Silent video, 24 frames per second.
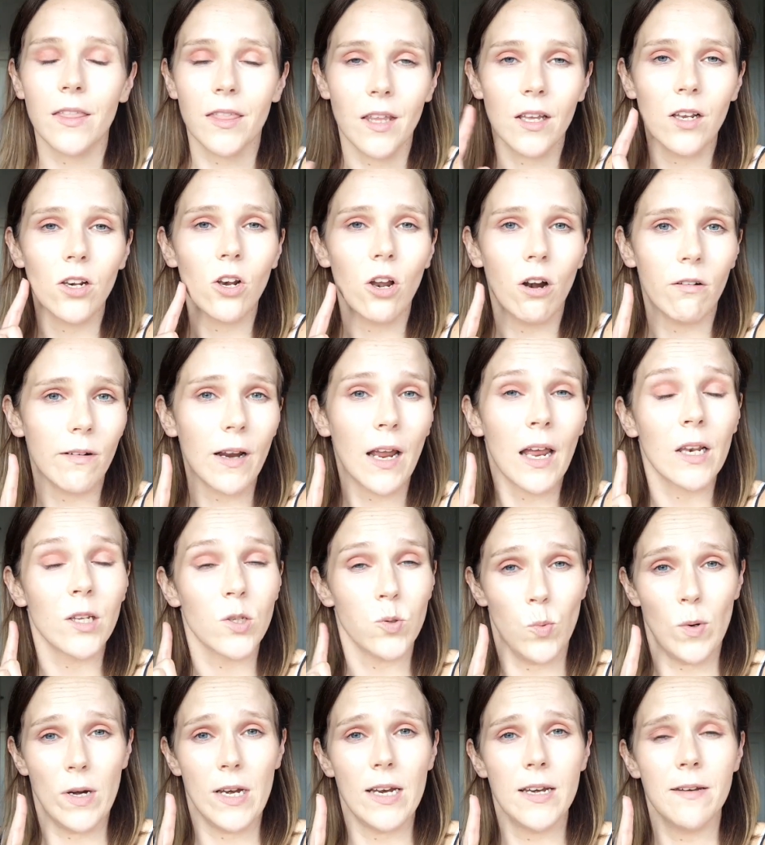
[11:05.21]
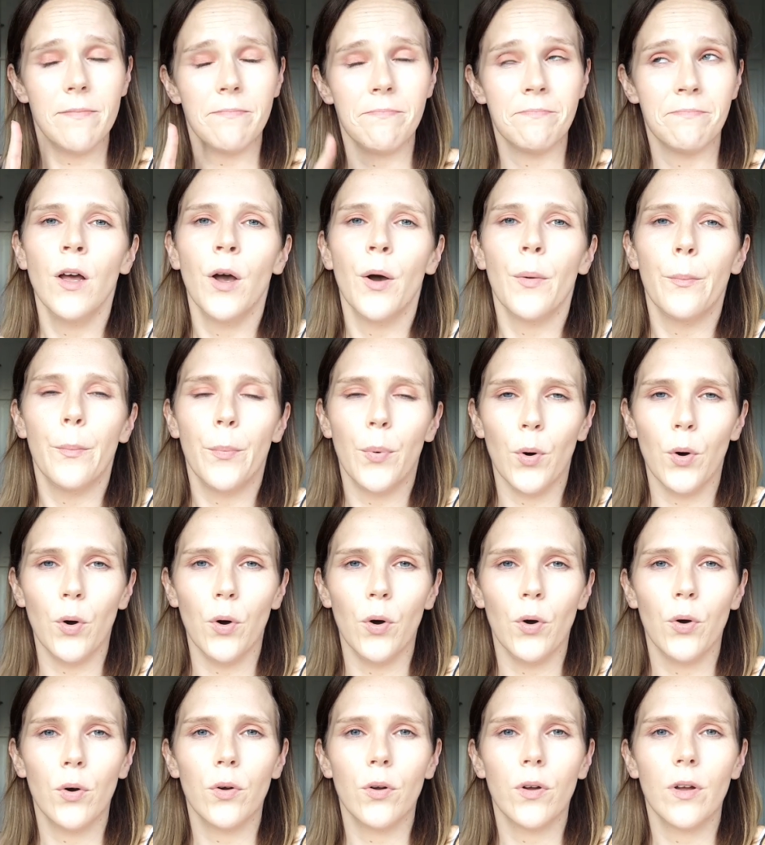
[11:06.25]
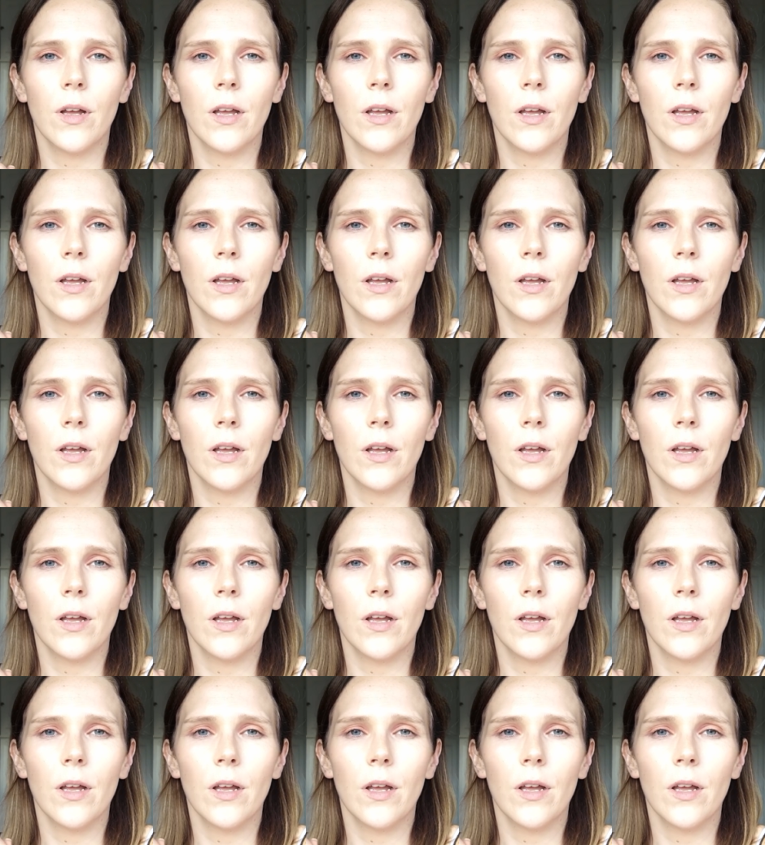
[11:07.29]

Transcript: think L'Oreal is winning, but